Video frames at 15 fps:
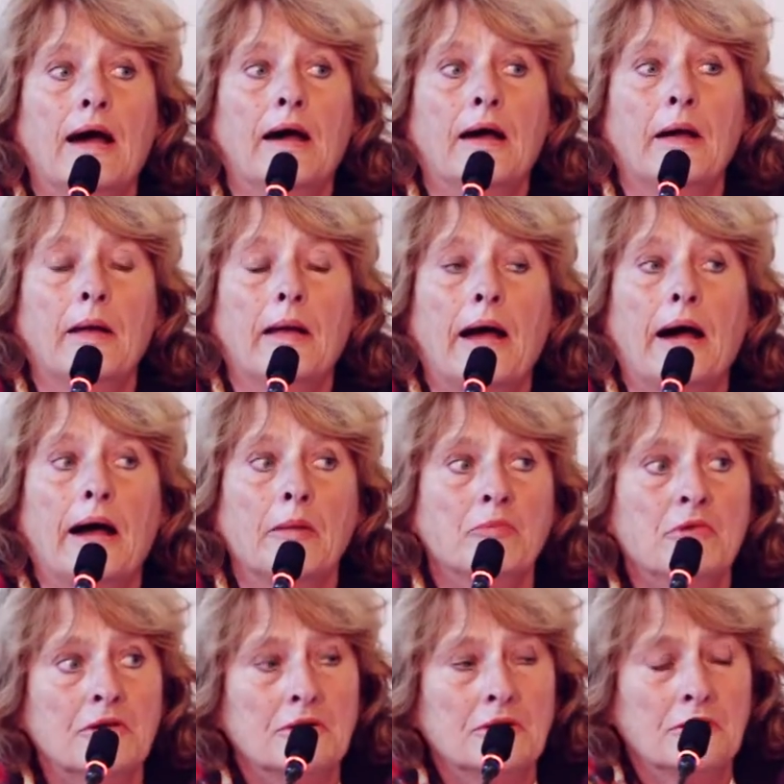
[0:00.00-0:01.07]

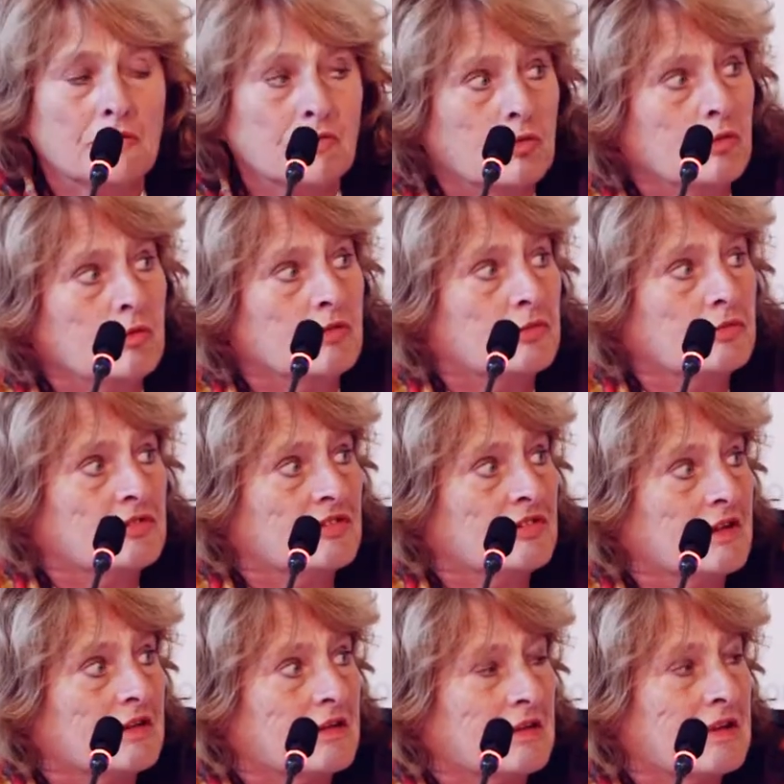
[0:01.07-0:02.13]
I'm not going to
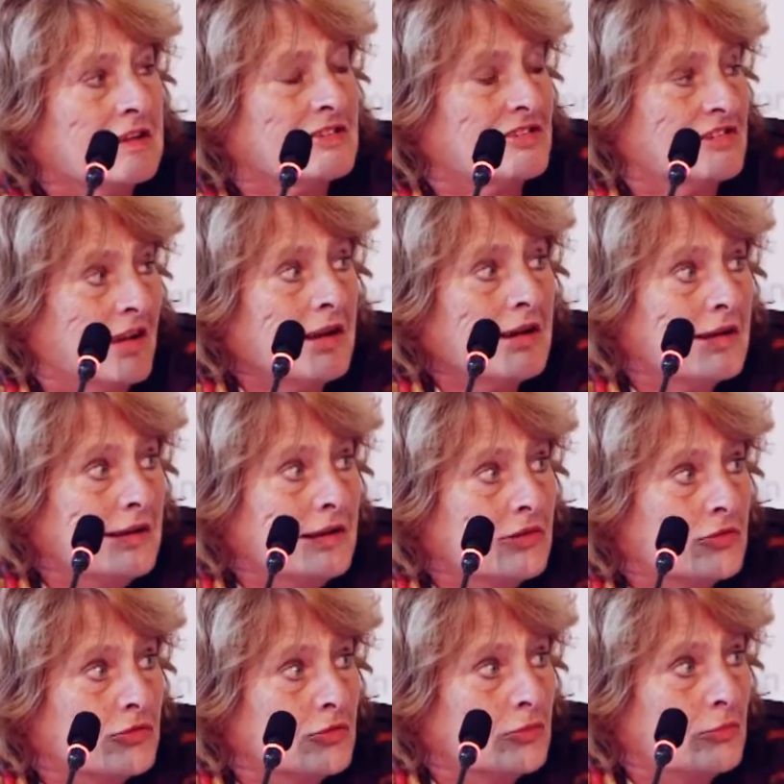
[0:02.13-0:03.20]
stick exactly
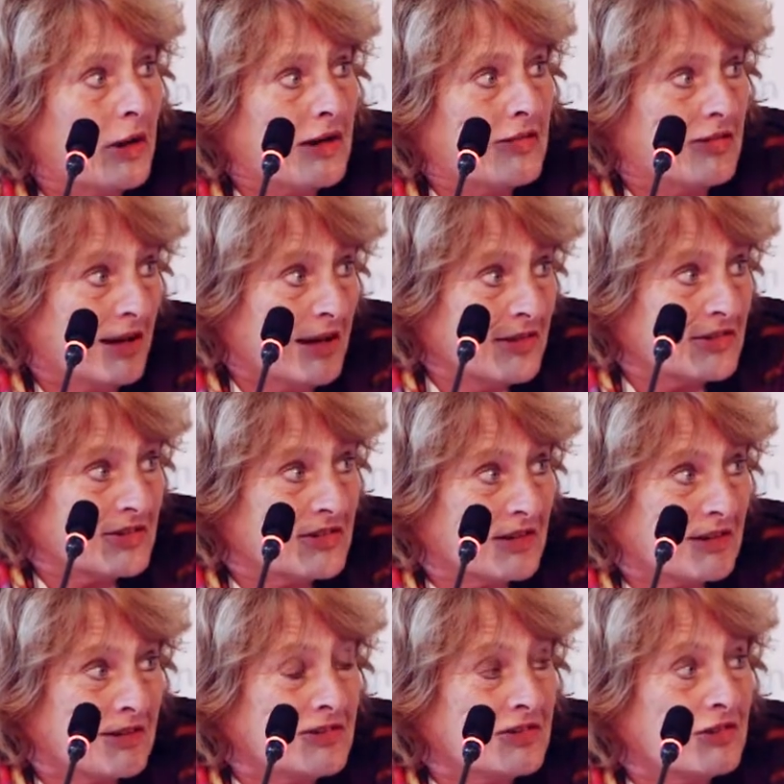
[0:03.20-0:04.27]
to my text.
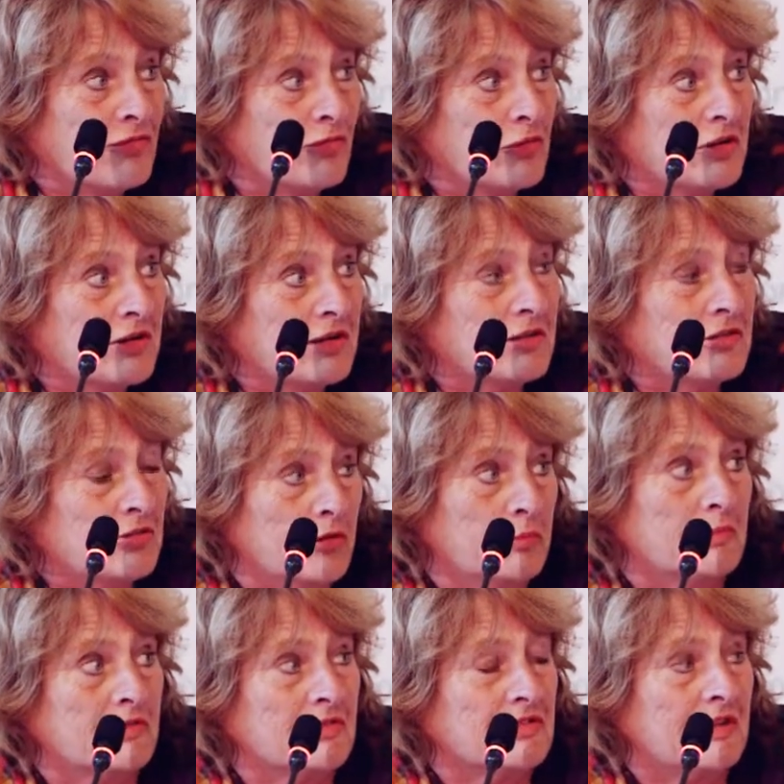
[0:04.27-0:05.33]
This is for the
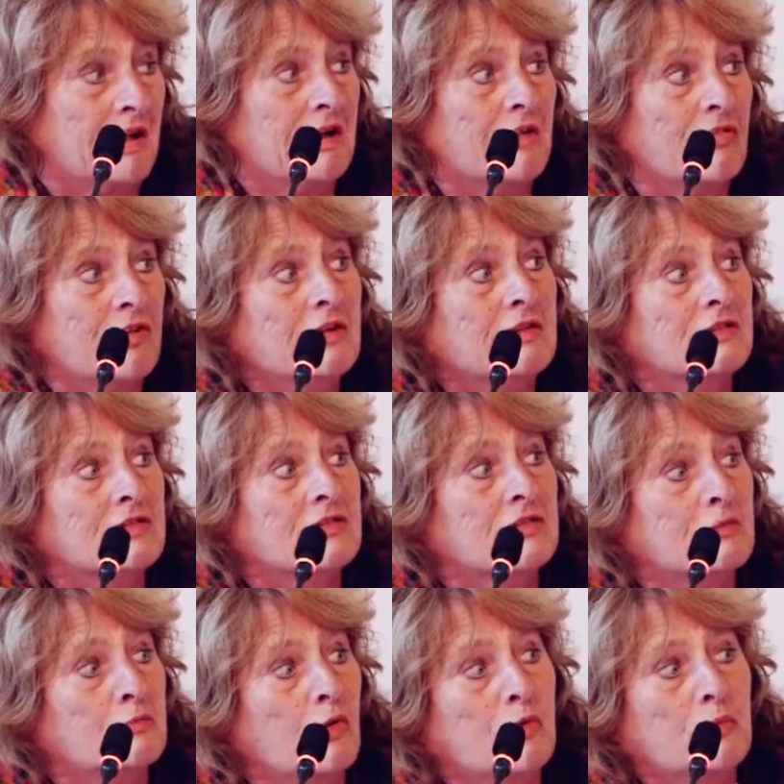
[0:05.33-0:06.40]
interpreters, and I think this is
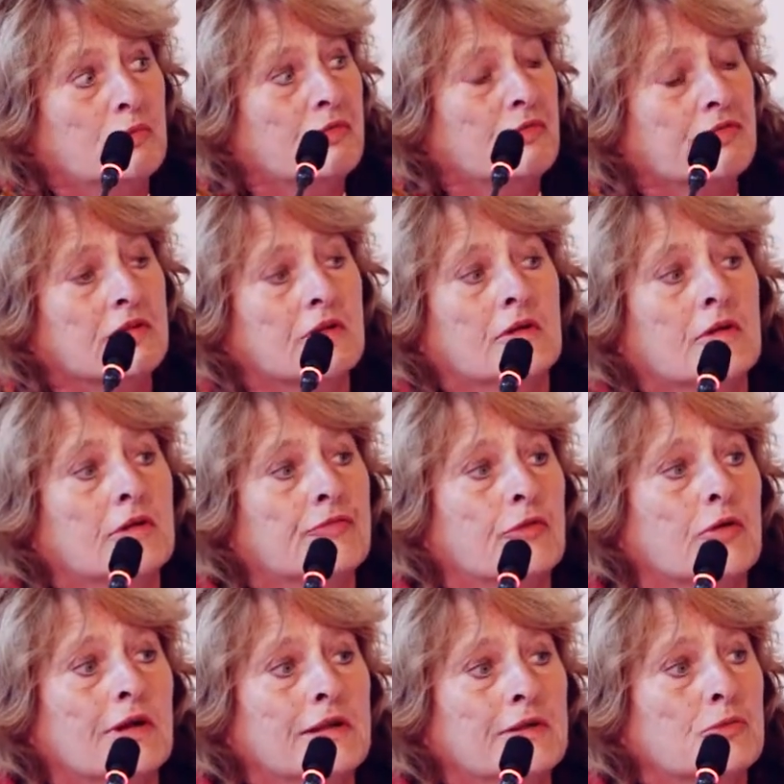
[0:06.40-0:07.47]
the moment
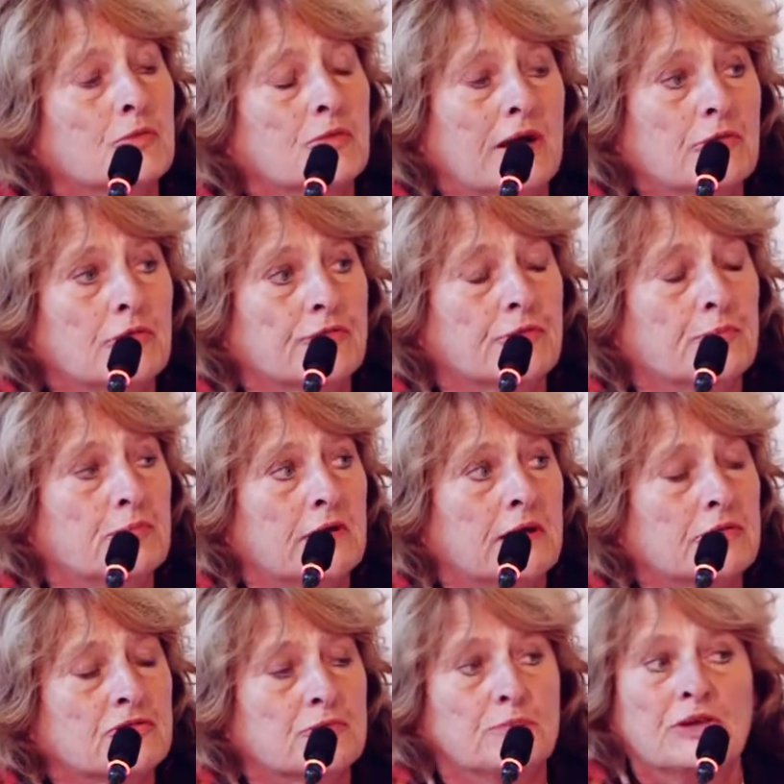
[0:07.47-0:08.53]
for a little round of
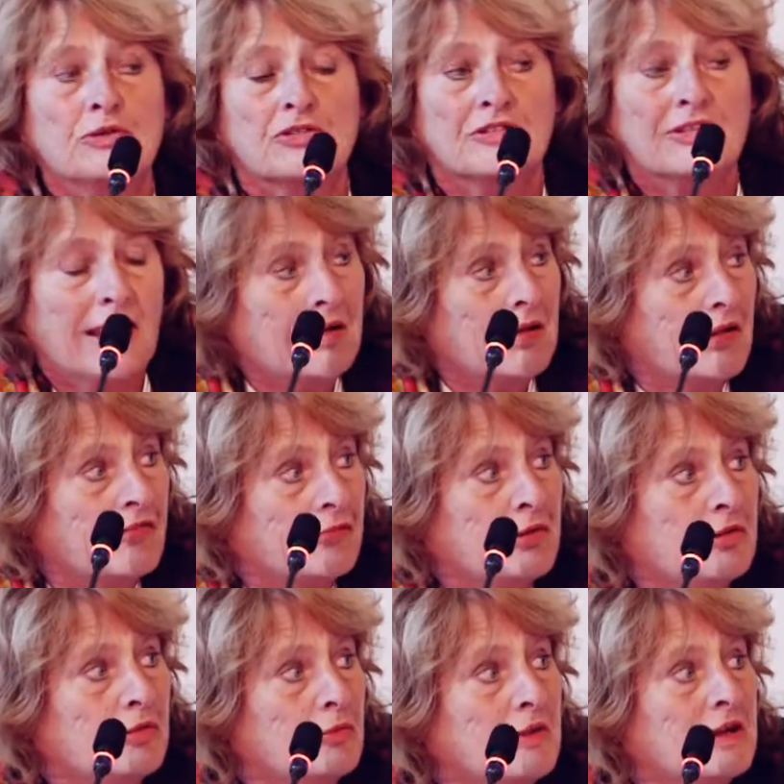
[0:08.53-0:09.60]
applause, because they have
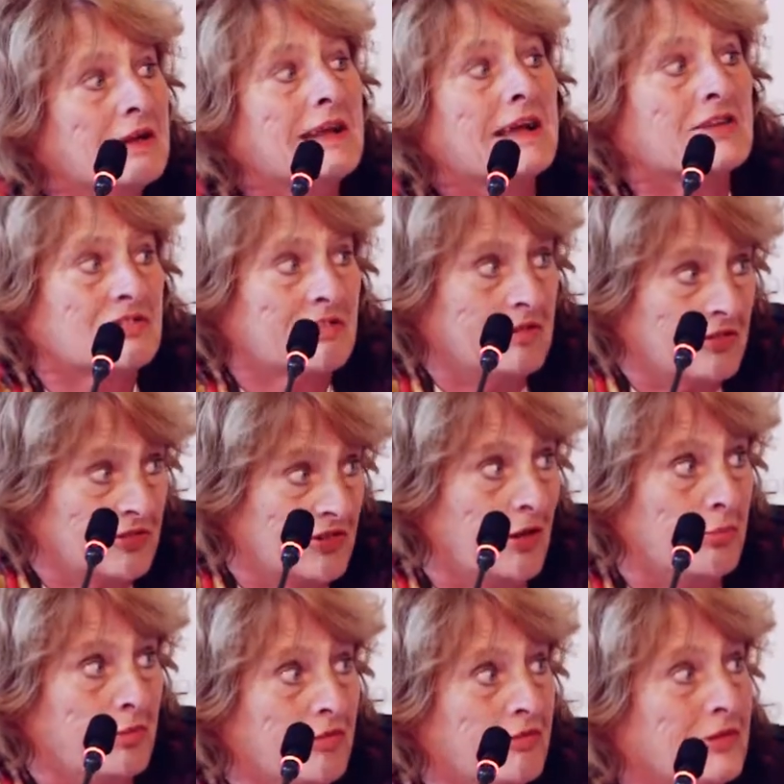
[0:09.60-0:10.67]
been doing an excellent
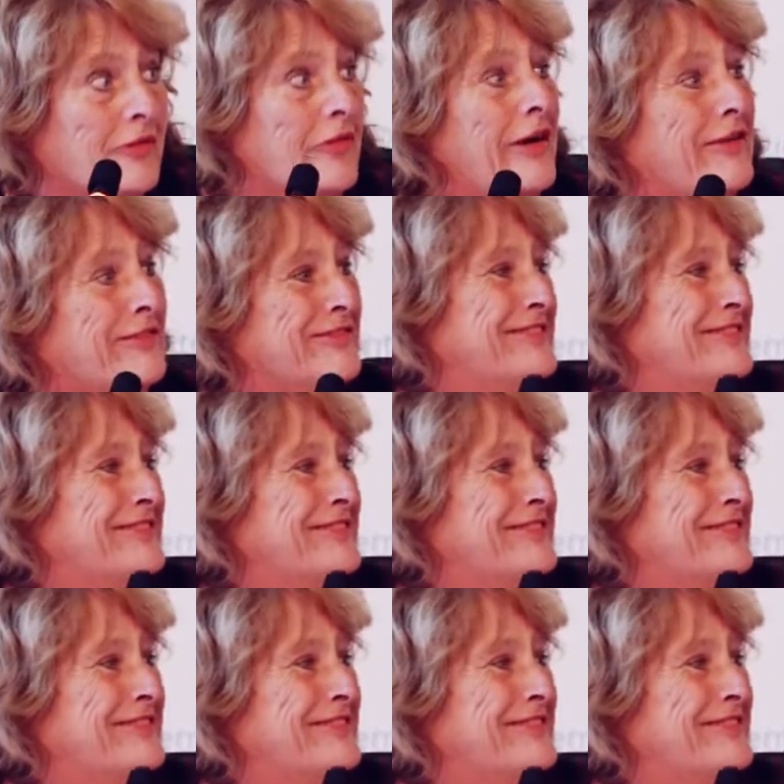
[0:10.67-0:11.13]
job until now.